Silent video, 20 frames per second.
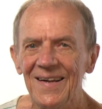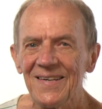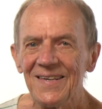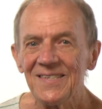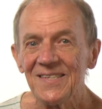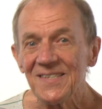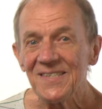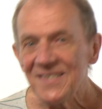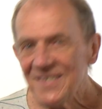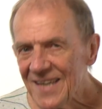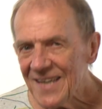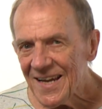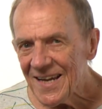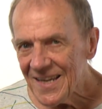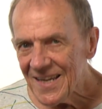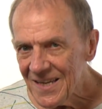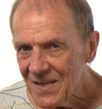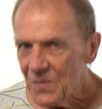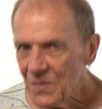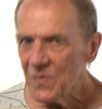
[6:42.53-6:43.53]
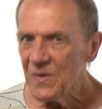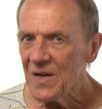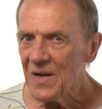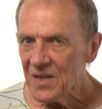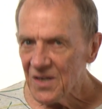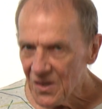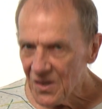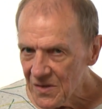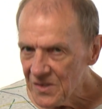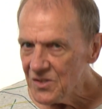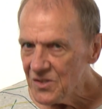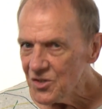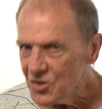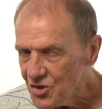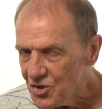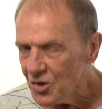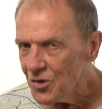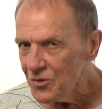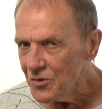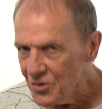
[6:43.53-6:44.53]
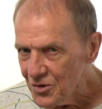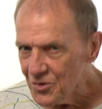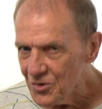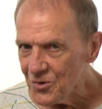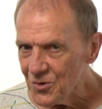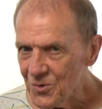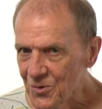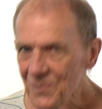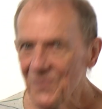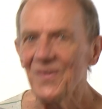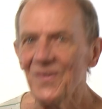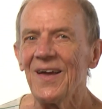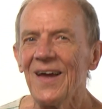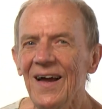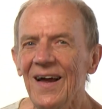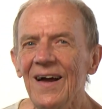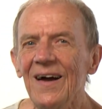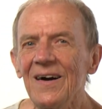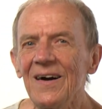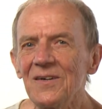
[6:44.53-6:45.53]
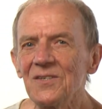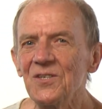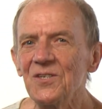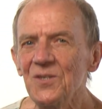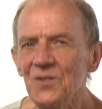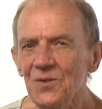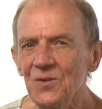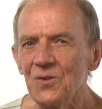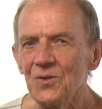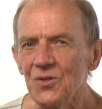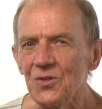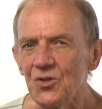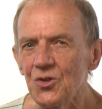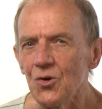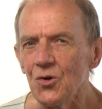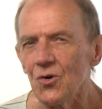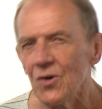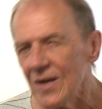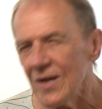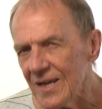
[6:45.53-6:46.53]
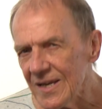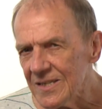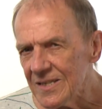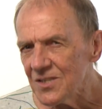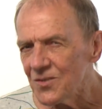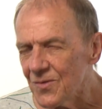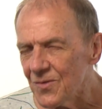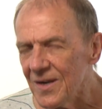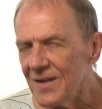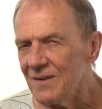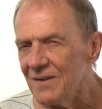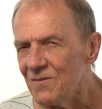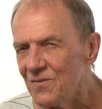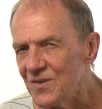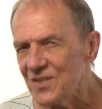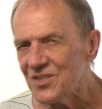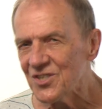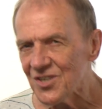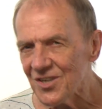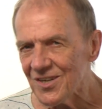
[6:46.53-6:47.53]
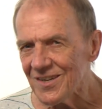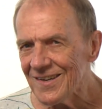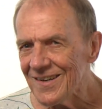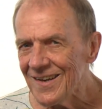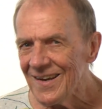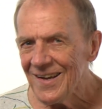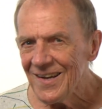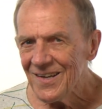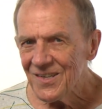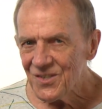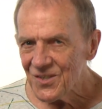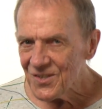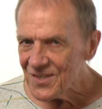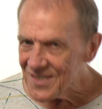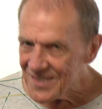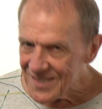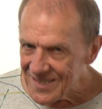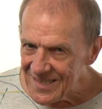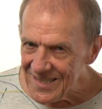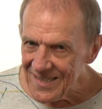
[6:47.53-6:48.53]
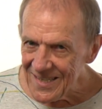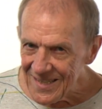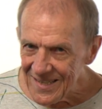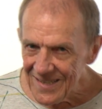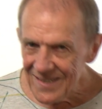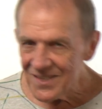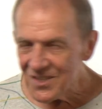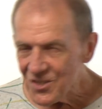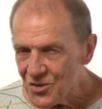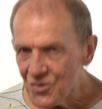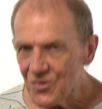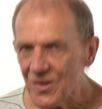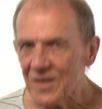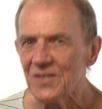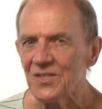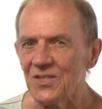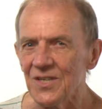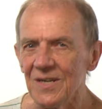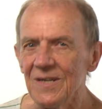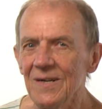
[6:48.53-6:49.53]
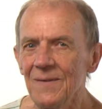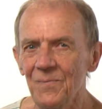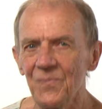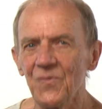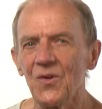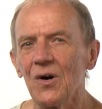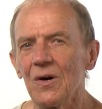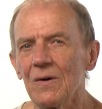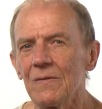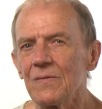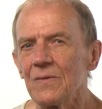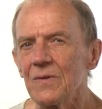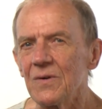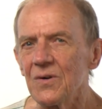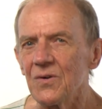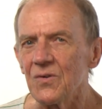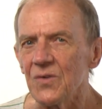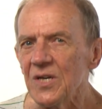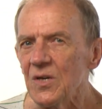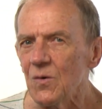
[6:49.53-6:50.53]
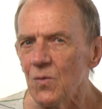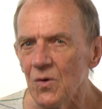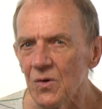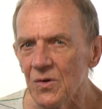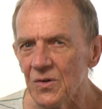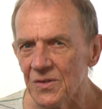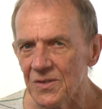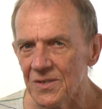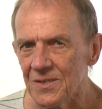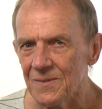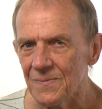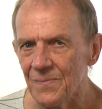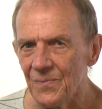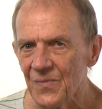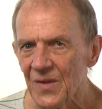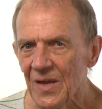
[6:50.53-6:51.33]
Today we are going to show you how to use your X-ray vision to see the structure of Greek words,